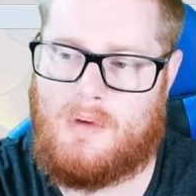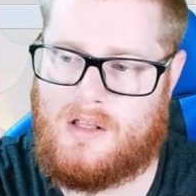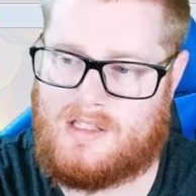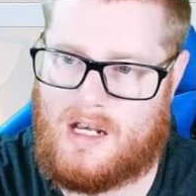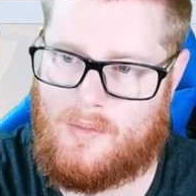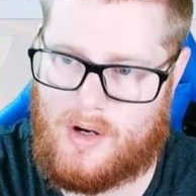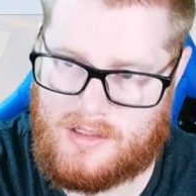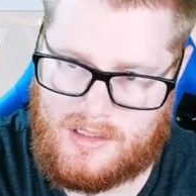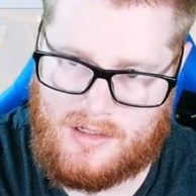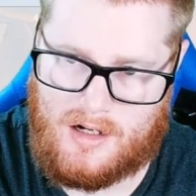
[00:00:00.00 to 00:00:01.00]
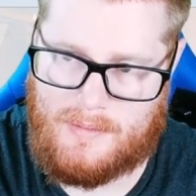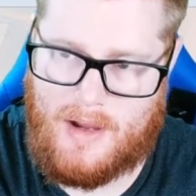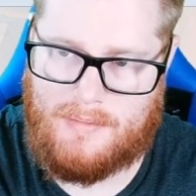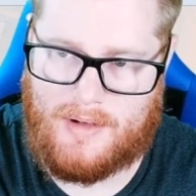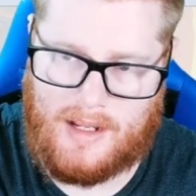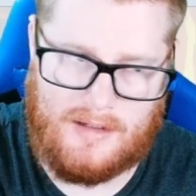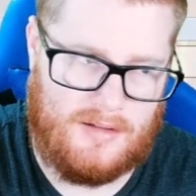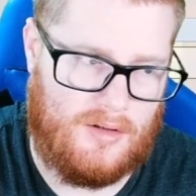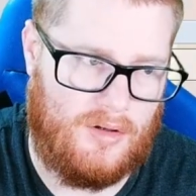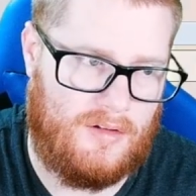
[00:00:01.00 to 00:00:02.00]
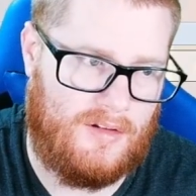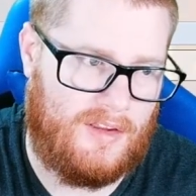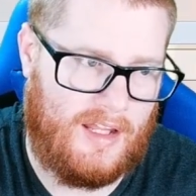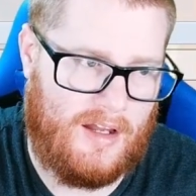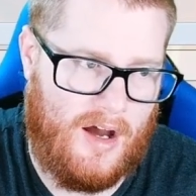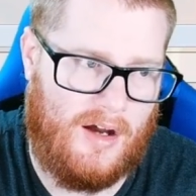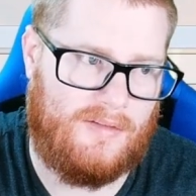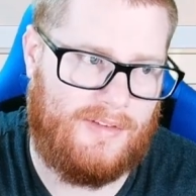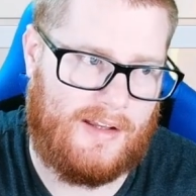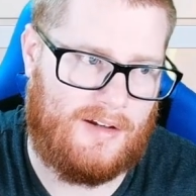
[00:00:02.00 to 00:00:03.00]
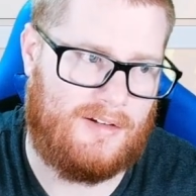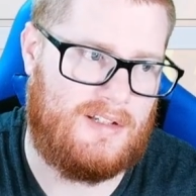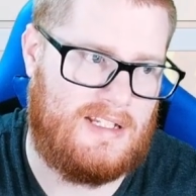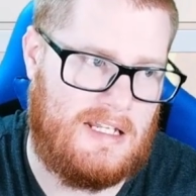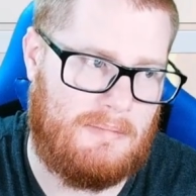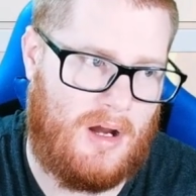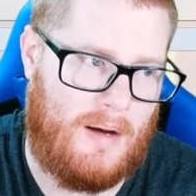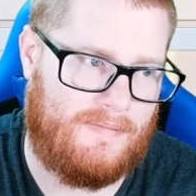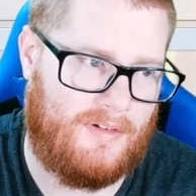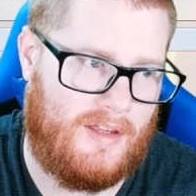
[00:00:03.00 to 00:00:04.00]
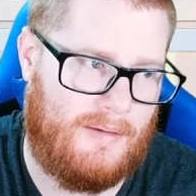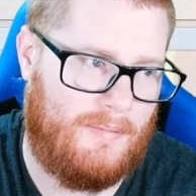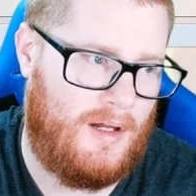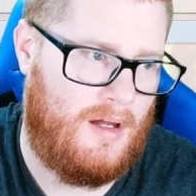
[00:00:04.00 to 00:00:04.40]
mons that I wanted to talk about, but I couldn't think of like a good team comp for them.